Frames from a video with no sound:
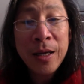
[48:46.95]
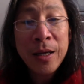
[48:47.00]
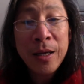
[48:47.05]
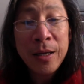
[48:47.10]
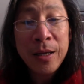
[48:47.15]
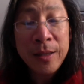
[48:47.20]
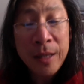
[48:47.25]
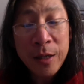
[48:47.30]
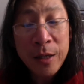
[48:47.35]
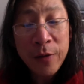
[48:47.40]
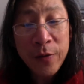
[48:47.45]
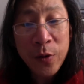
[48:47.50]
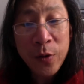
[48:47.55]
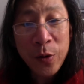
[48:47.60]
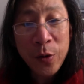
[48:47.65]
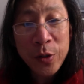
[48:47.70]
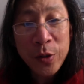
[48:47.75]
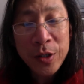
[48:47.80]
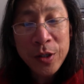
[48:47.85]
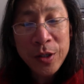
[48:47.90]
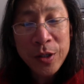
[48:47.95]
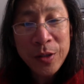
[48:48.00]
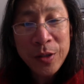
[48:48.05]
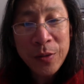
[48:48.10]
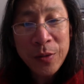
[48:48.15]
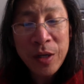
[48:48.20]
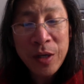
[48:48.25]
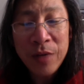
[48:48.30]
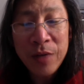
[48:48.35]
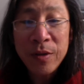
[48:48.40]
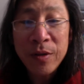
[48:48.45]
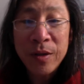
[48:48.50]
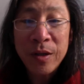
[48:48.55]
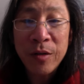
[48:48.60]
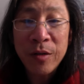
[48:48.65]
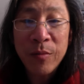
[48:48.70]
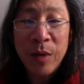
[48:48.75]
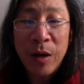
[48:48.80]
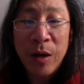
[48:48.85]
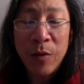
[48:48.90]
And then, of course, we have to
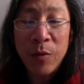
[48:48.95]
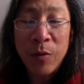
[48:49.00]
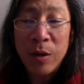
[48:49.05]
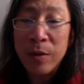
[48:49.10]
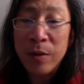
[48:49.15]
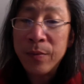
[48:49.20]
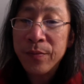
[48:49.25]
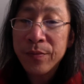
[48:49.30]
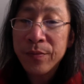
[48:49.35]
think about, well,